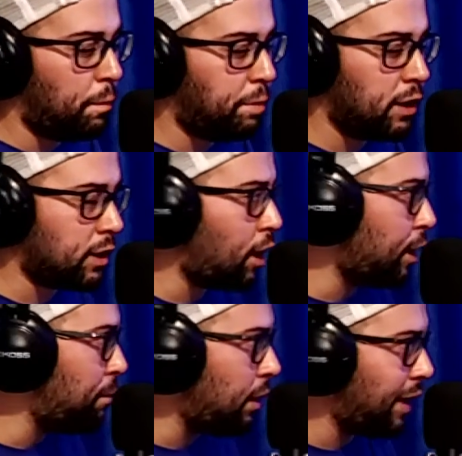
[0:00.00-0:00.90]
Peter's talking
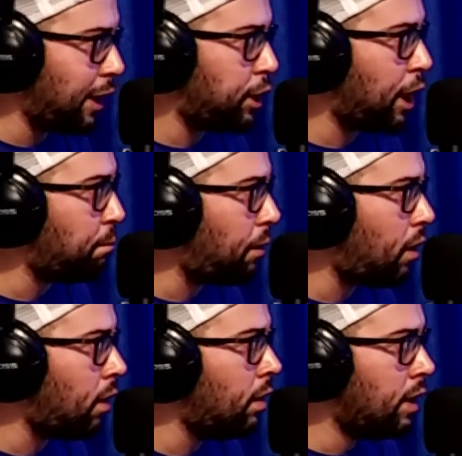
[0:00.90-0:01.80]
about like Jake
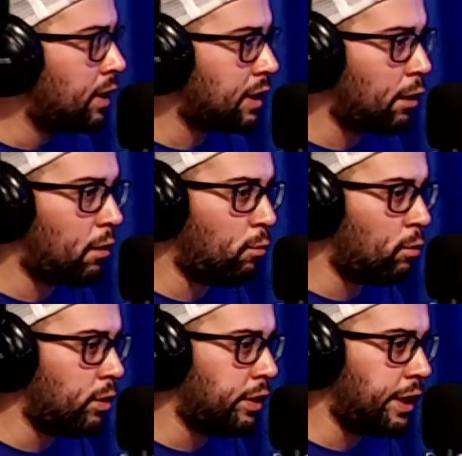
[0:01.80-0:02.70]
Paul, Tyron
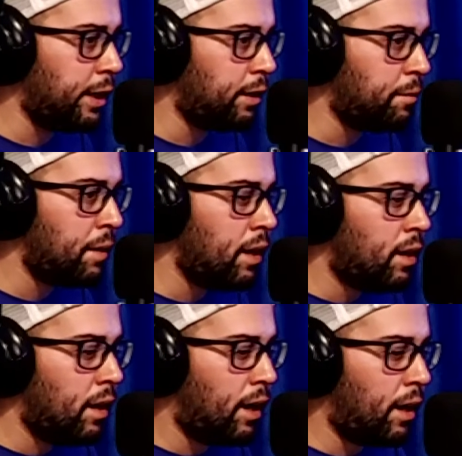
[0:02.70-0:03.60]
Woodley,
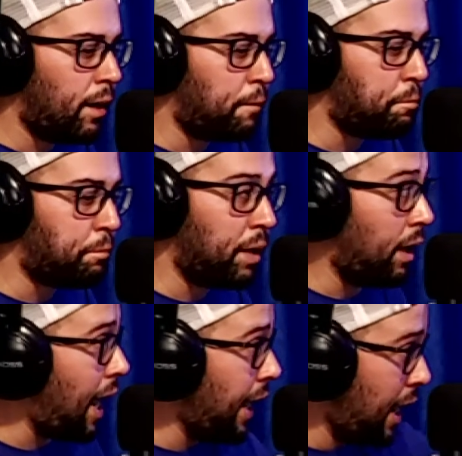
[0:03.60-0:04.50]
um, but
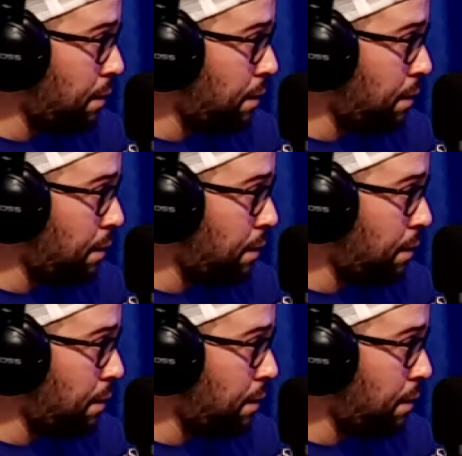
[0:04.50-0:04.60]
I had